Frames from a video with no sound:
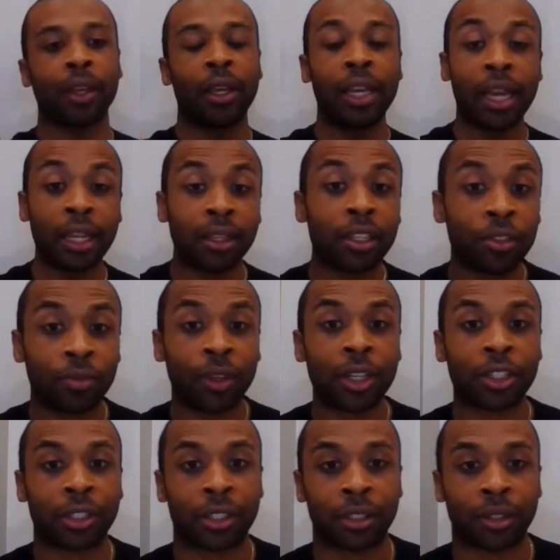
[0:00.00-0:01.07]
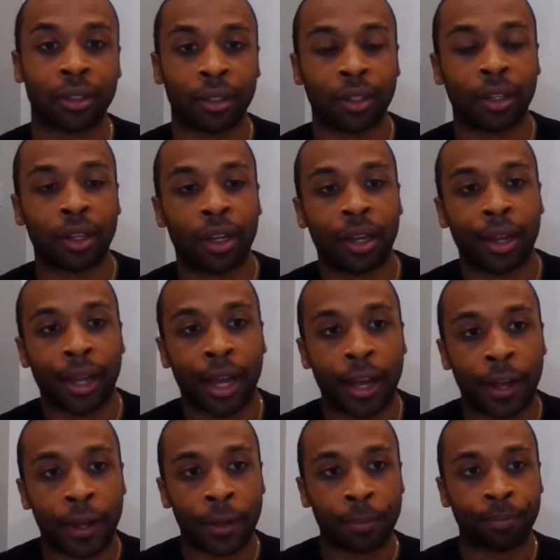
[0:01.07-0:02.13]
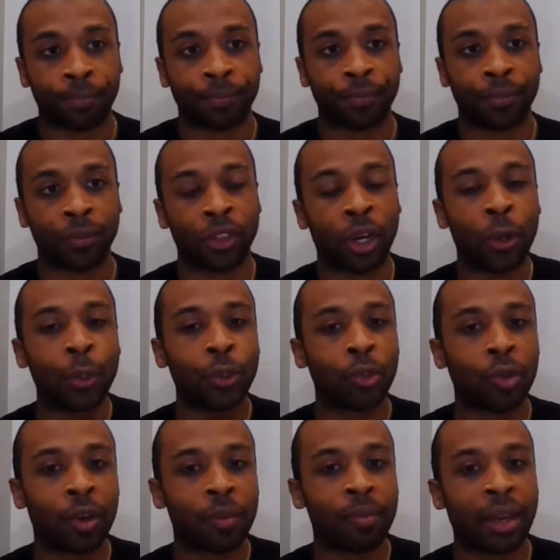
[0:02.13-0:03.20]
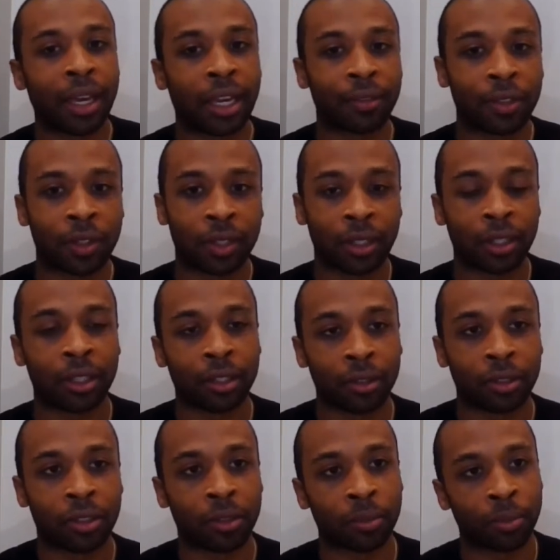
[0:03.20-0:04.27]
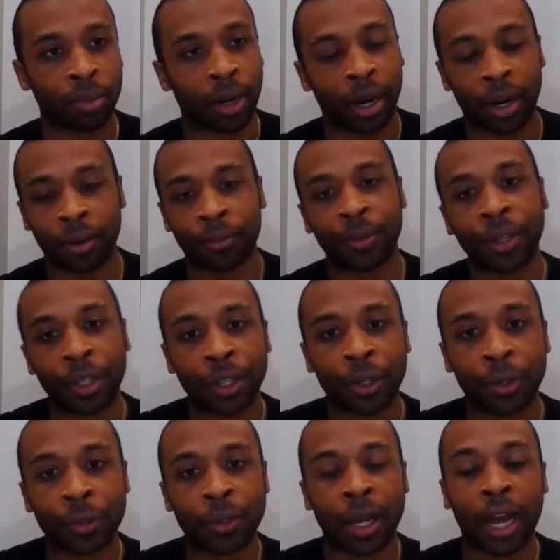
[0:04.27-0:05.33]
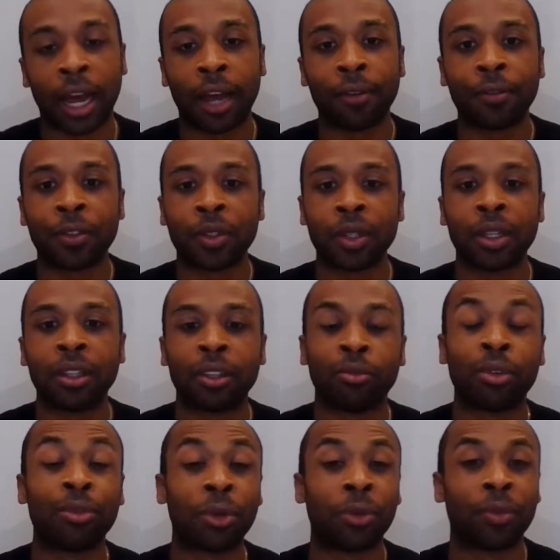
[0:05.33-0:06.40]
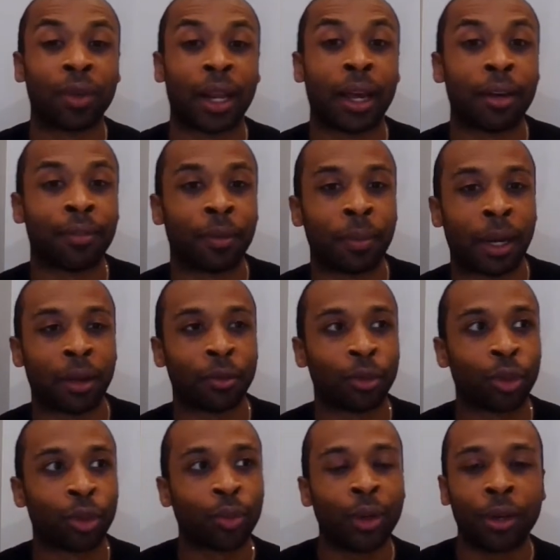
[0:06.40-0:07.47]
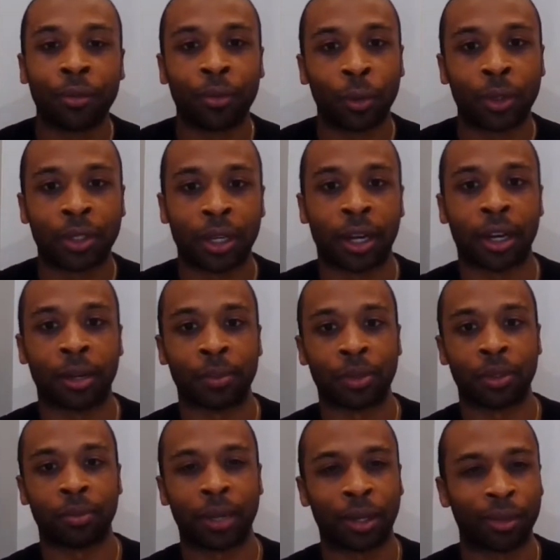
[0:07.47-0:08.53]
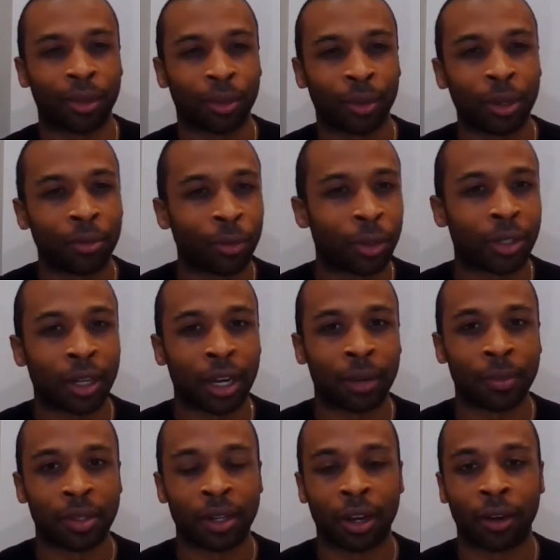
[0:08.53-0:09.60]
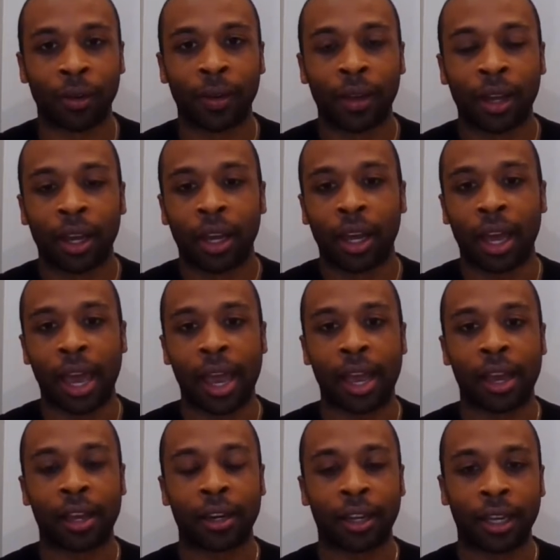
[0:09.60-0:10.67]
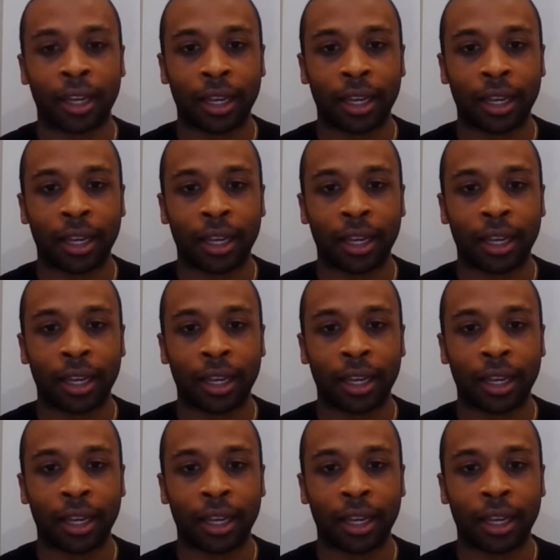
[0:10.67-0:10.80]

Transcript: in this vision, those who may have seen some prior videos, I've seen the River of Life about three or four times, about three or four times now. And